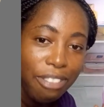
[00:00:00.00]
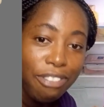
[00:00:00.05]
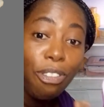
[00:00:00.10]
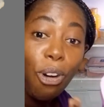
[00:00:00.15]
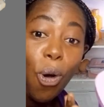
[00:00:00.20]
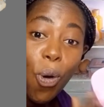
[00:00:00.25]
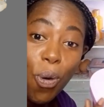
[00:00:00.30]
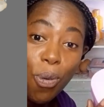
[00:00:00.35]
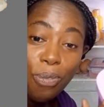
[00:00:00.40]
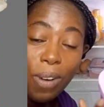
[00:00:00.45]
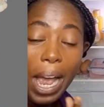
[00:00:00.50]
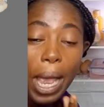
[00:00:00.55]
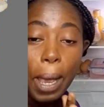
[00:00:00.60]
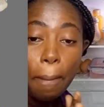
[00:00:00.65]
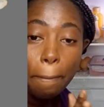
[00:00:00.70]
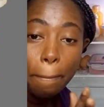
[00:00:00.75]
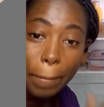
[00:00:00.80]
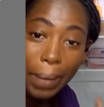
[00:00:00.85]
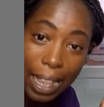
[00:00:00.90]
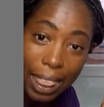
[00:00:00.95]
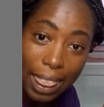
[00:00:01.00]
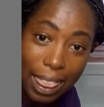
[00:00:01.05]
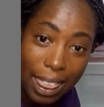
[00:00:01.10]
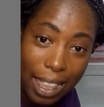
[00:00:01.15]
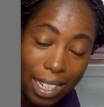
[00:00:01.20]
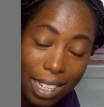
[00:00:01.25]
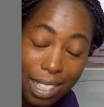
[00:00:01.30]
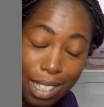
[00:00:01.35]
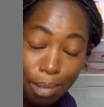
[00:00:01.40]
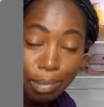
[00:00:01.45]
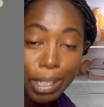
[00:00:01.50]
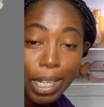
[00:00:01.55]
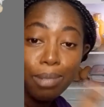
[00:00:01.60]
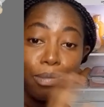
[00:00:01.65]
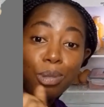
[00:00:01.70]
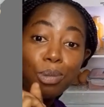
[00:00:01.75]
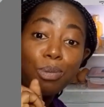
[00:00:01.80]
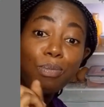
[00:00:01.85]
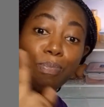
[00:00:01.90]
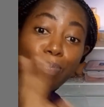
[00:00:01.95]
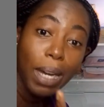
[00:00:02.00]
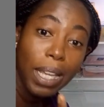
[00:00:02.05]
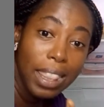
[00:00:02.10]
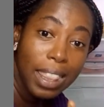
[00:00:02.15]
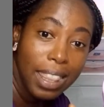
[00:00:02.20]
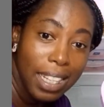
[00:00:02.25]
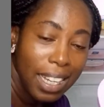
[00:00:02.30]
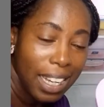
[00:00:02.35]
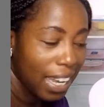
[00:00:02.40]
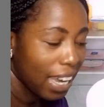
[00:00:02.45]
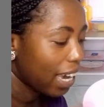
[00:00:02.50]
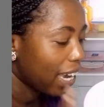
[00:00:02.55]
for over a month, sometimes 2 months,